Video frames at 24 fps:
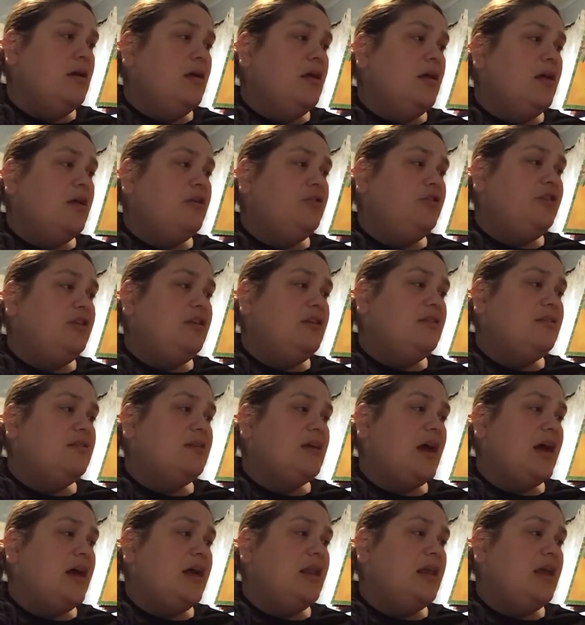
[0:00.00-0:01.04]
she
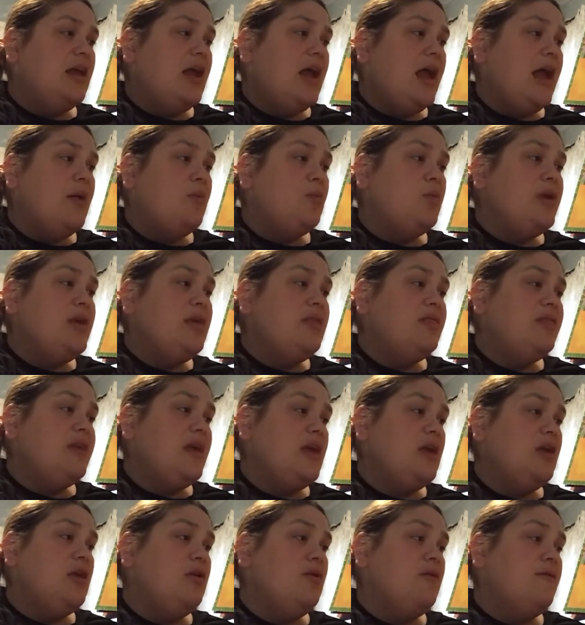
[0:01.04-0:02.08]
said, "and we
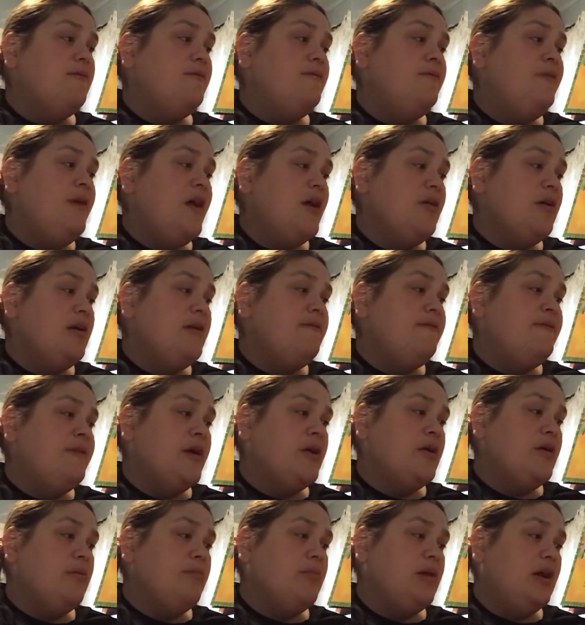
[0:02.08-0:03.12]
thank you very,
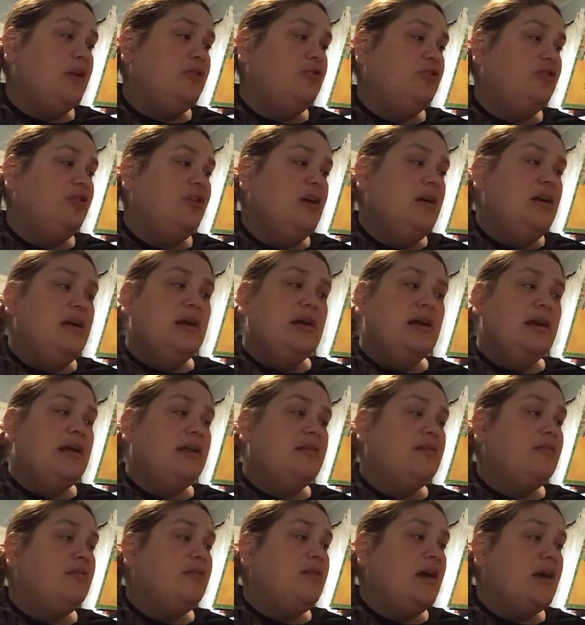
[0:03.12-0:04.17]
very much.
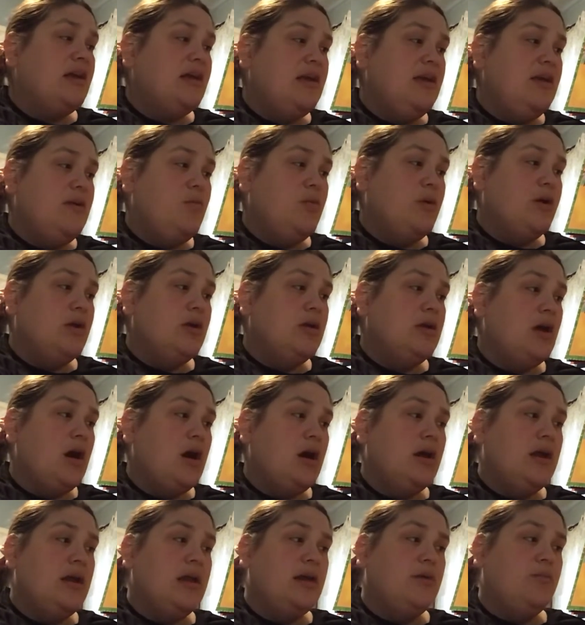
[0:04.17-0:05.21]
It's lucky we're
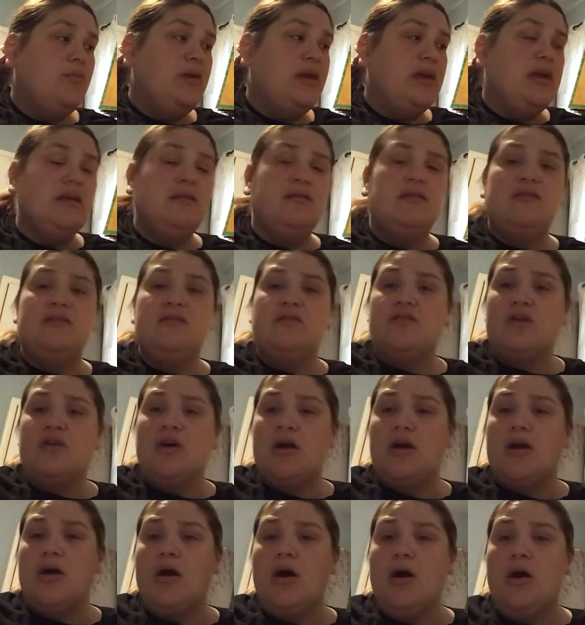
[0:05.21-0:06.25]
young and we can
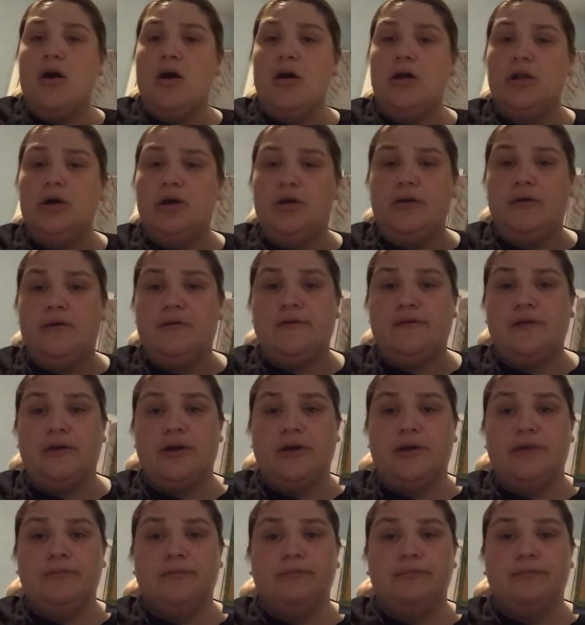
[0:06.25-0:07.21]
start all over."